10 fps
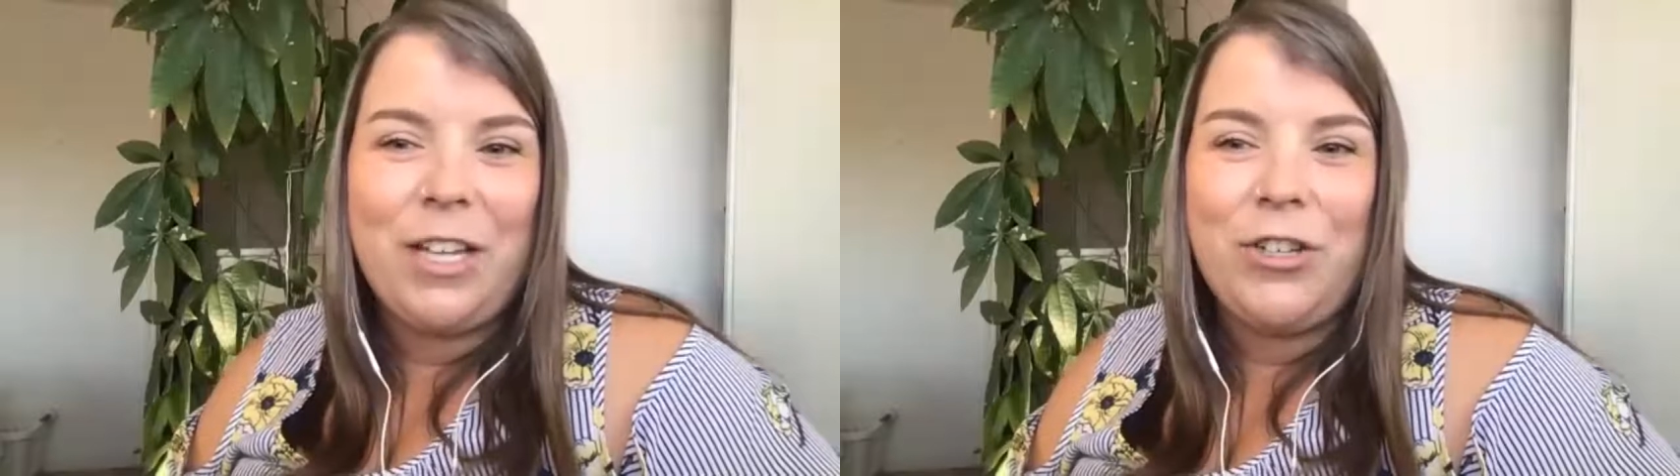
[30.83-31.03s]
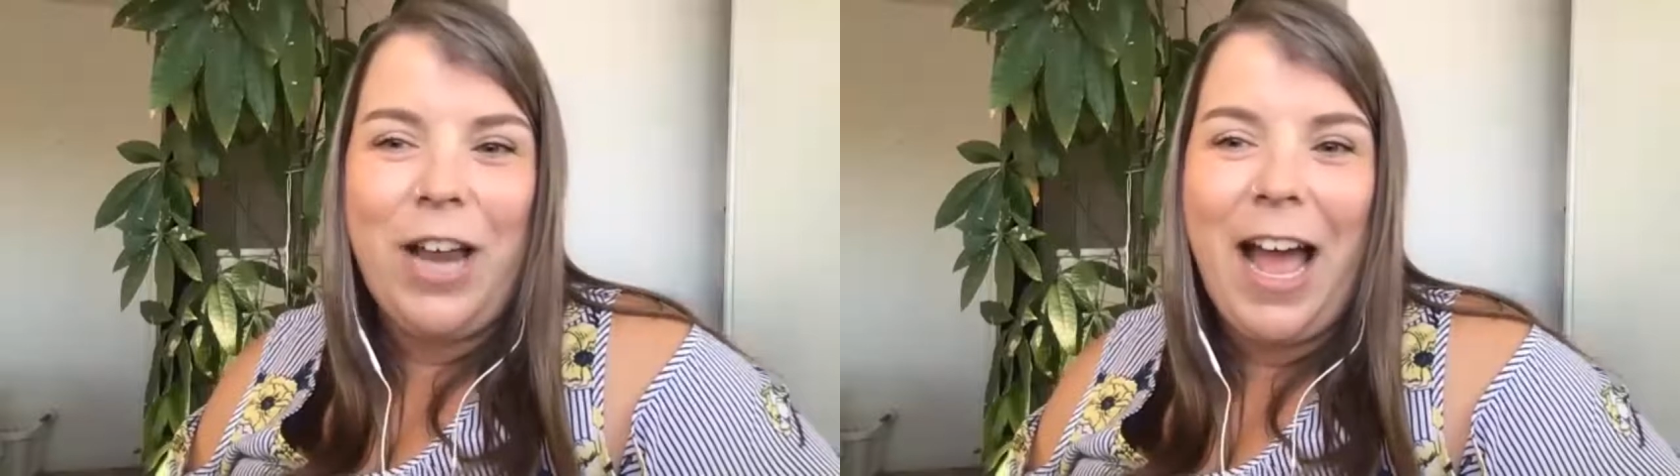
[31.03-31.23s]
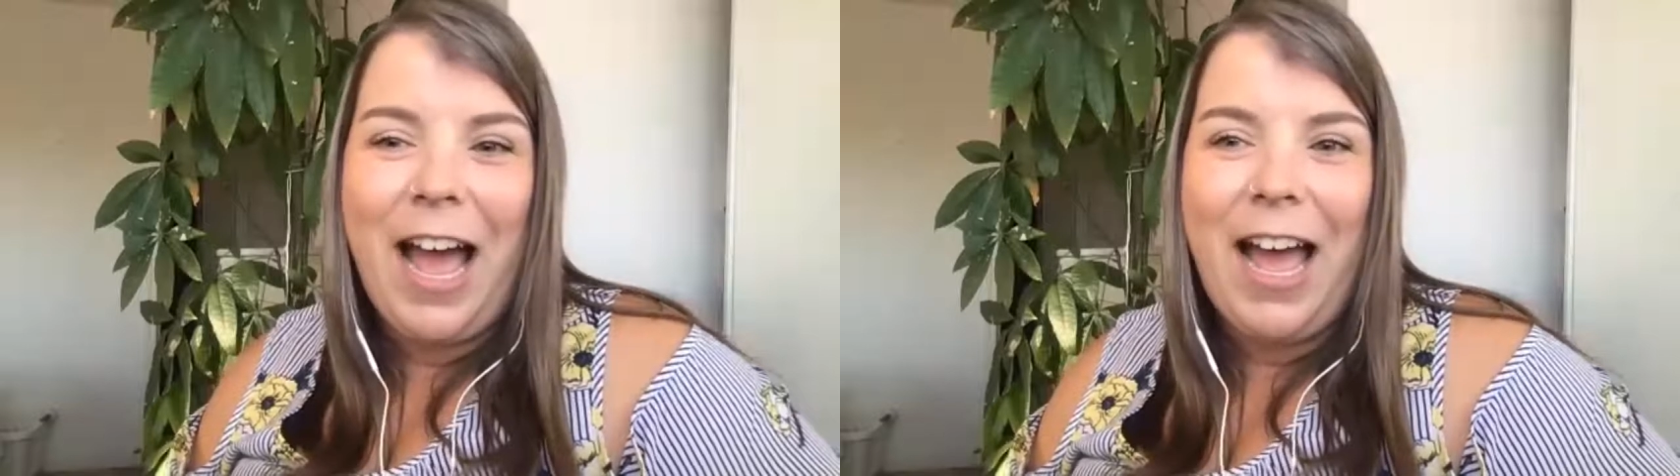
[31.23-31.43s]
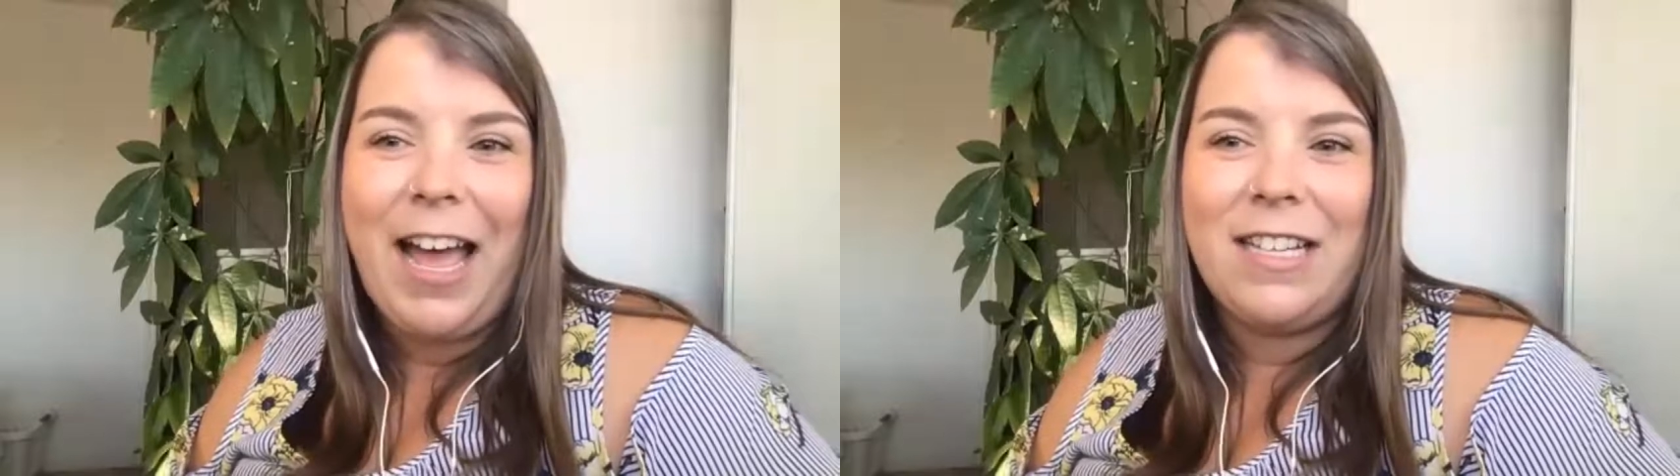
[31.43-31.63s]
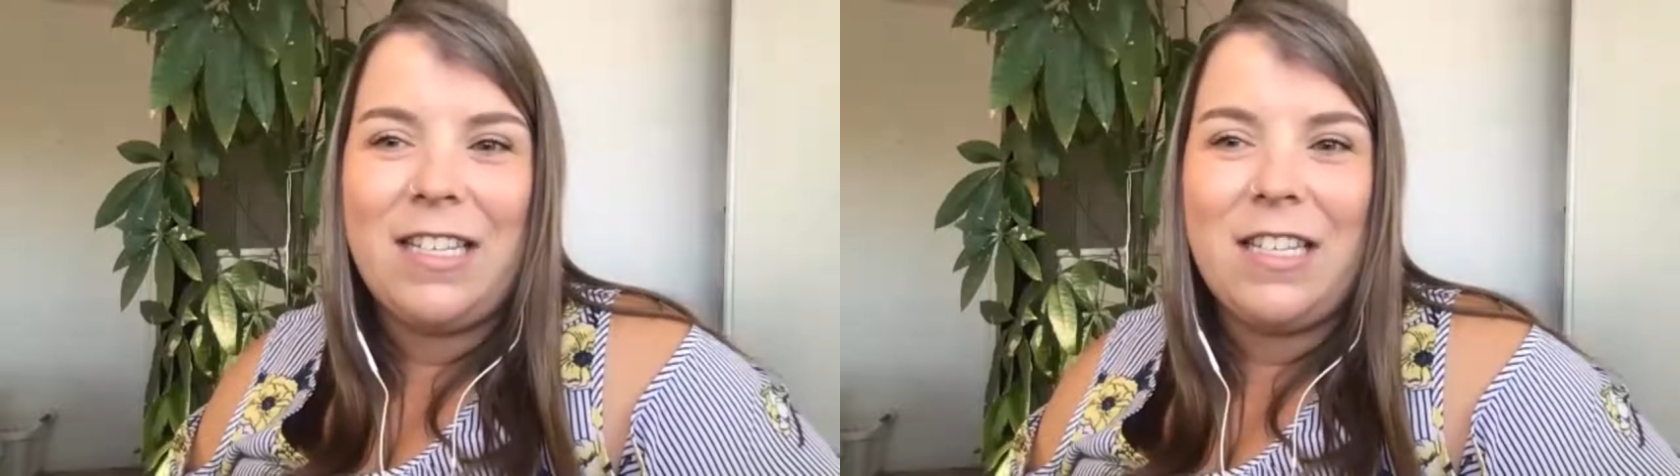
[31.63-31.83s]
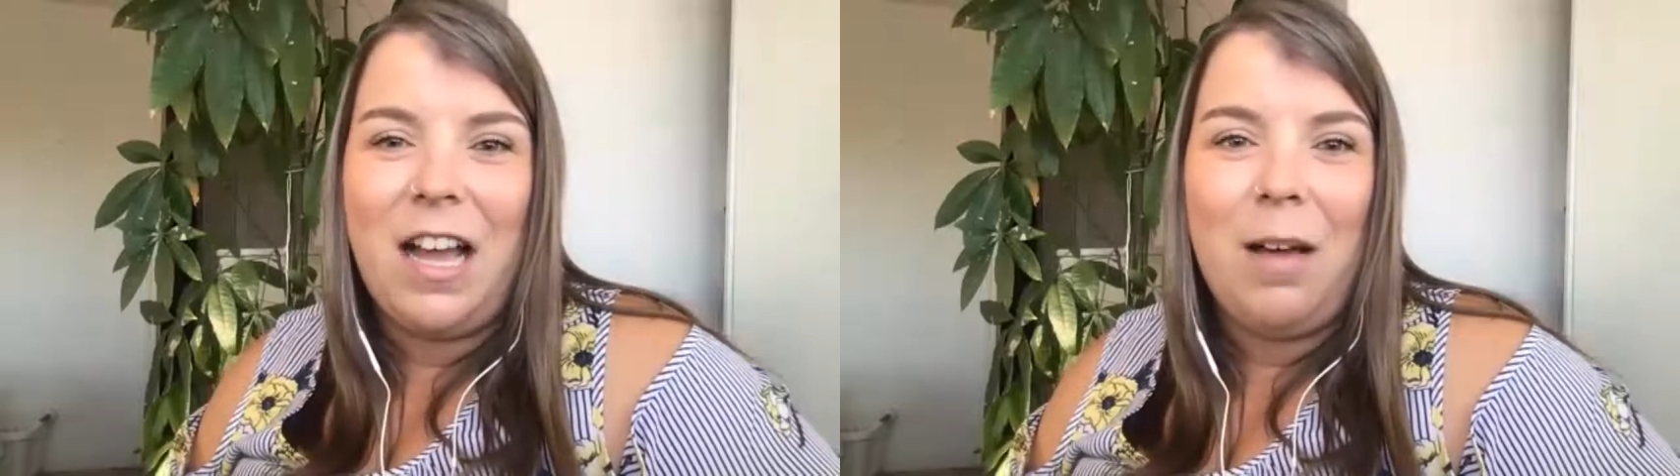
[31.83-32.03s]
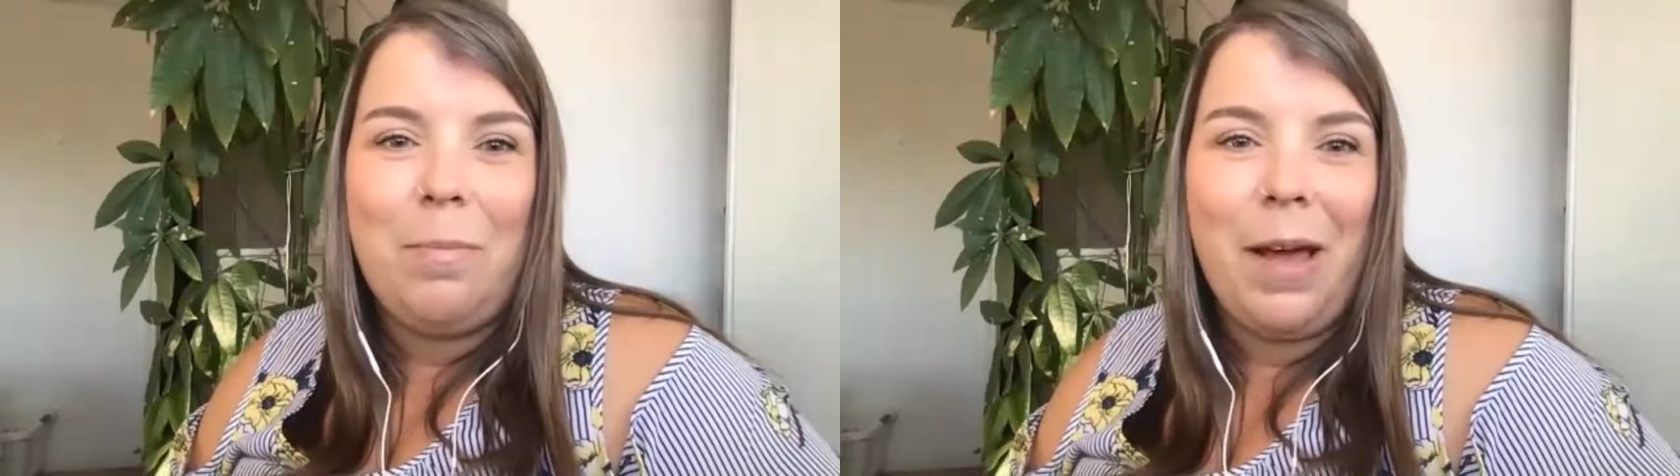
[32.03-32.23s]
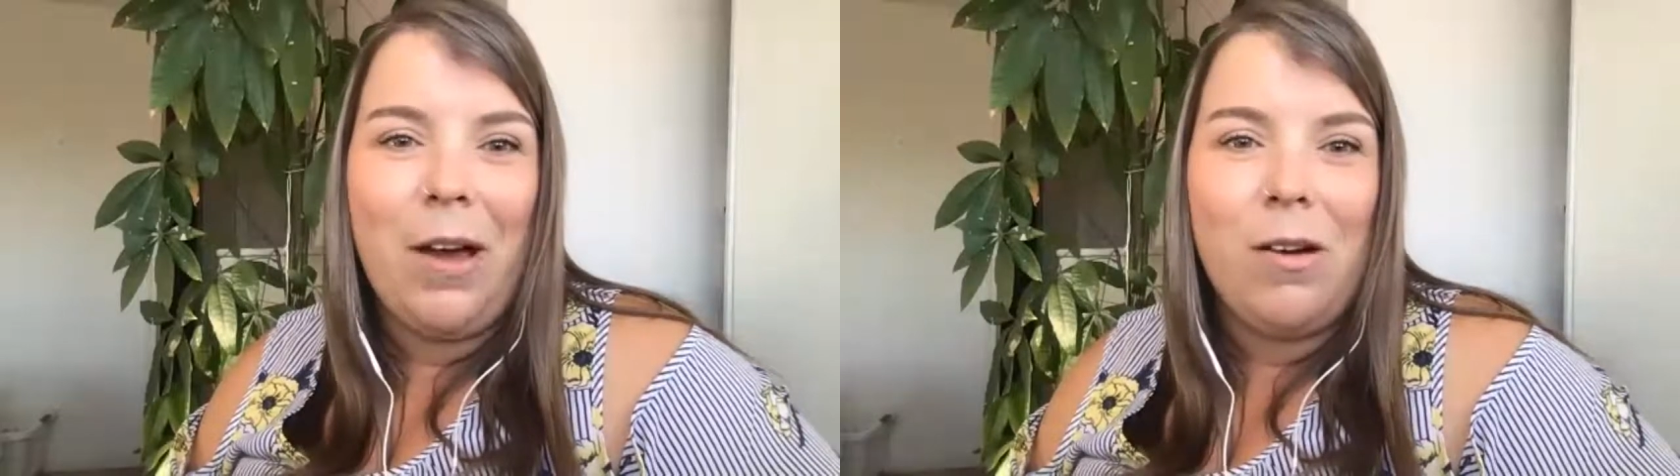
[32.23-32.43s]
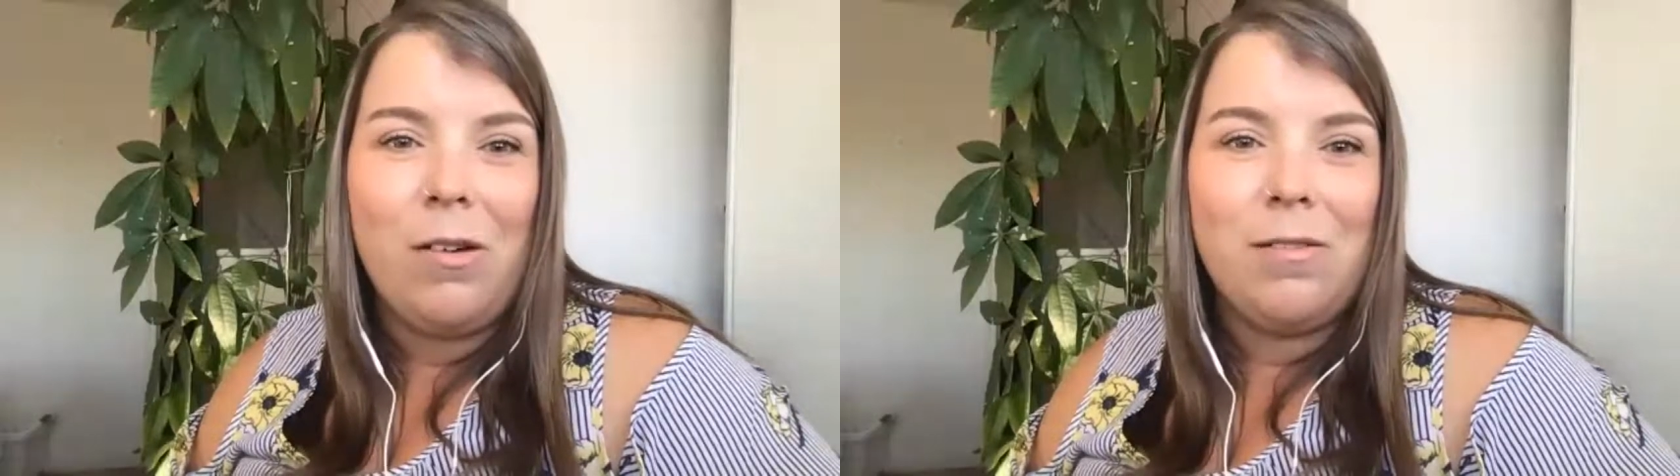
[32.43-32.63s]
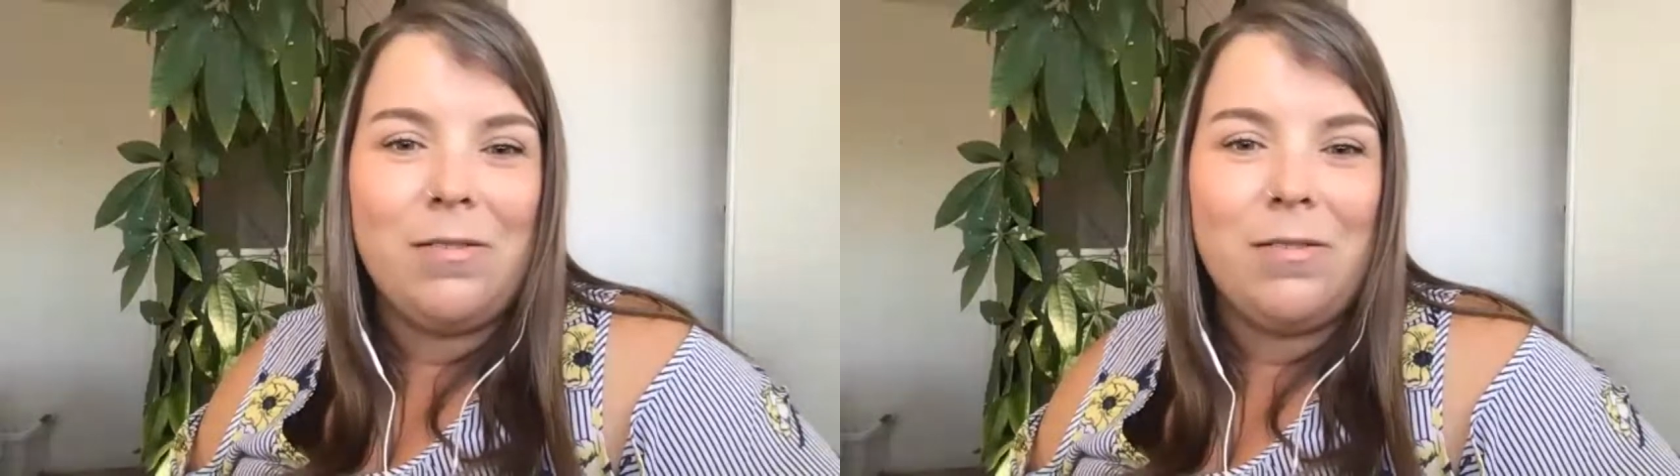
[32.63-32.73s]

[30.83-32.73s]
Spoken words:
chat about